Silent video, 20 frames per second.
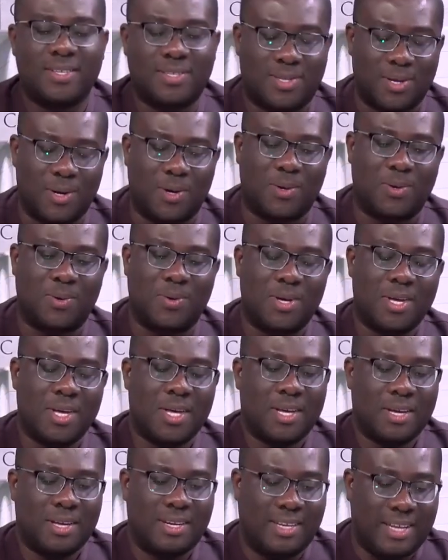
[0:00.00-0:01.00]
So
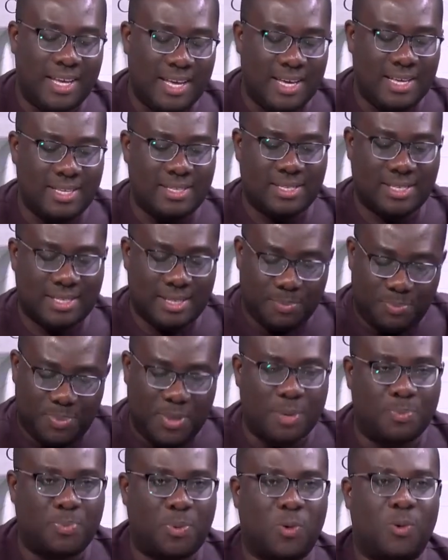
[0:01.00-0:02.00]
these
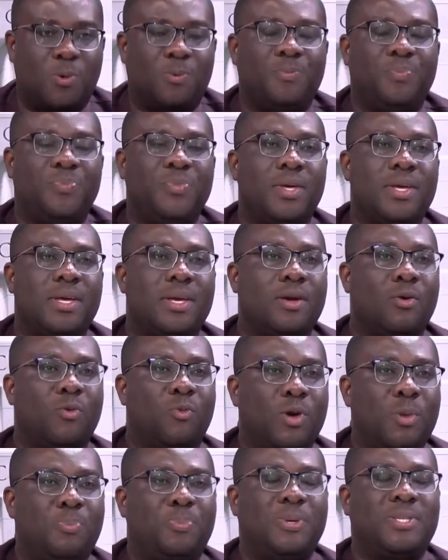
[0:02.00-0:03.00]
people
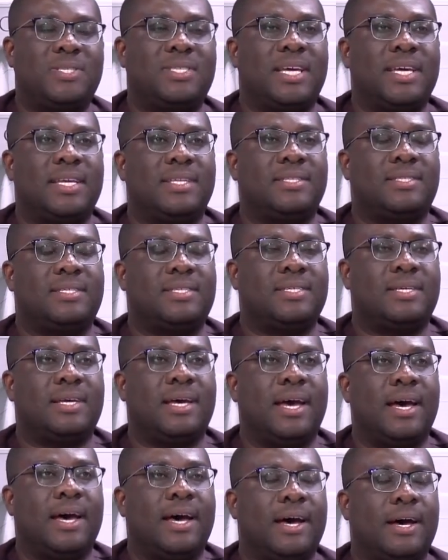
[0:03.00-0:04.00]
represent
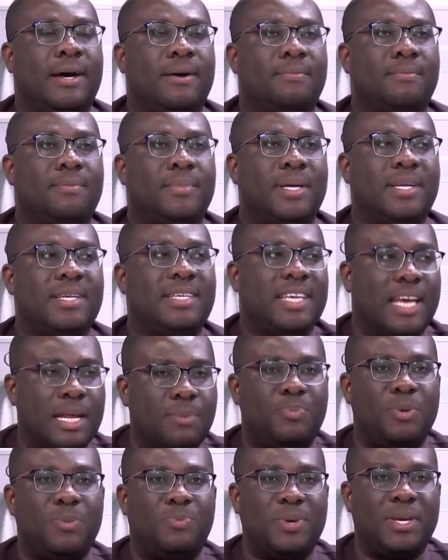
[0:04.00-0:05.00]
the
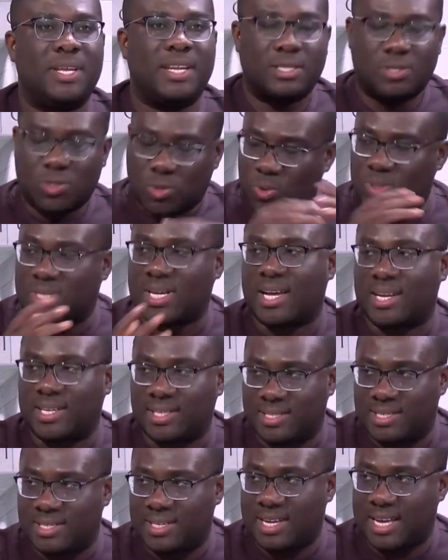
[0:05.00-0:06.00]
NPP in its
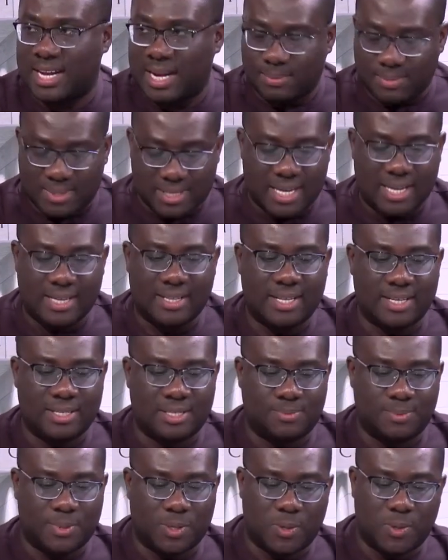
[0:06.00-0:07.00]
totality. And I'm saying
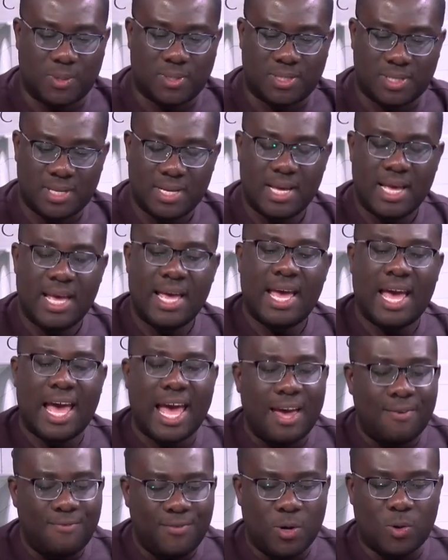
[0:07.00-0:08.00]
this because
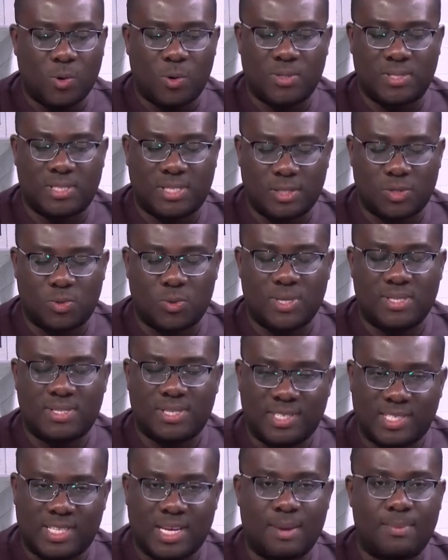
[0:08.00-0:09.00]
every
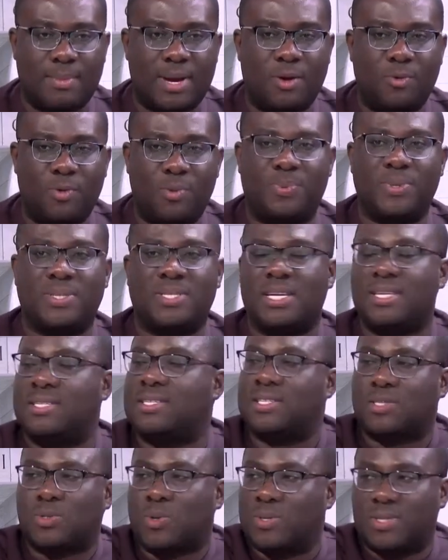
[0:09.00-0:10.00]
constituency chairman represents
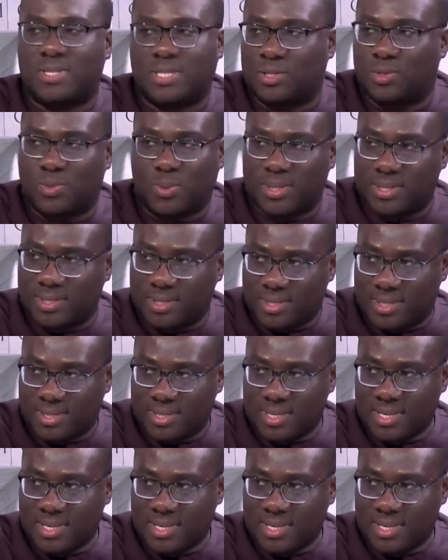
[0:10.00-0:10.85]
his constituents,